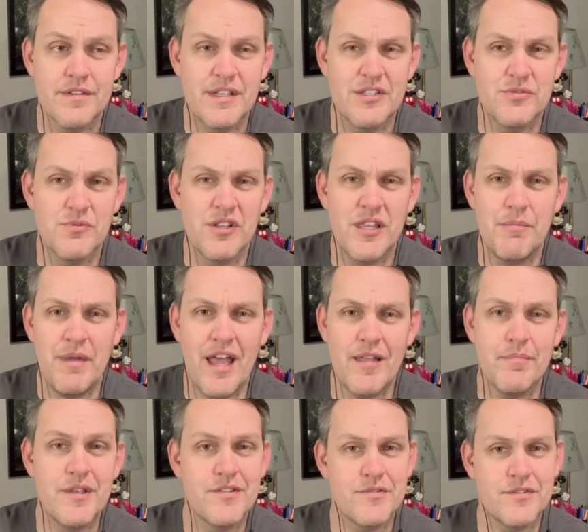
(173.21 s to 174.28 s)
It's a really bad
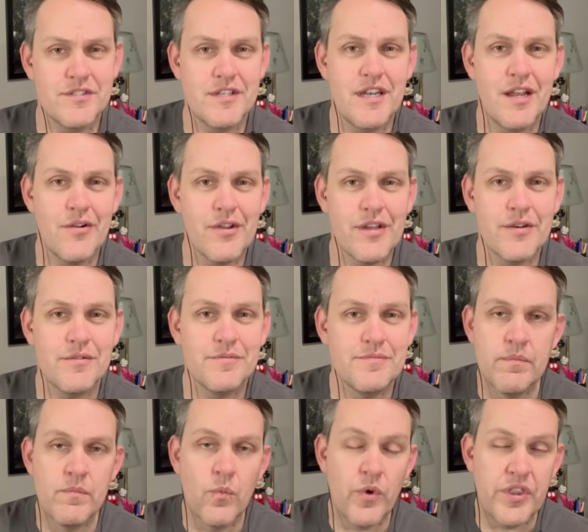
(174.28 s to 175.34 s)
mental scenario.
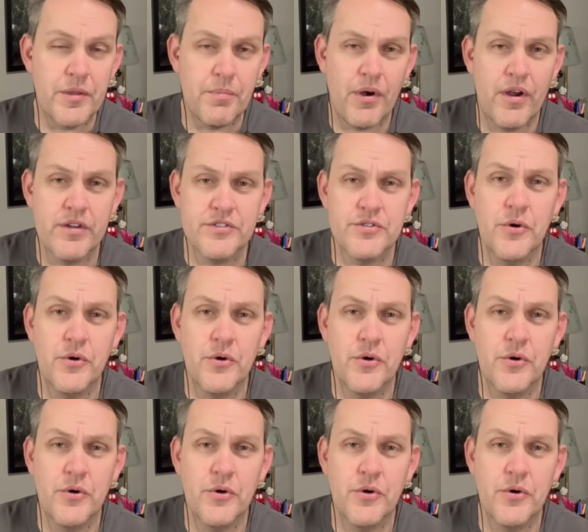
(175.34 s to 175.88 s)
When the parks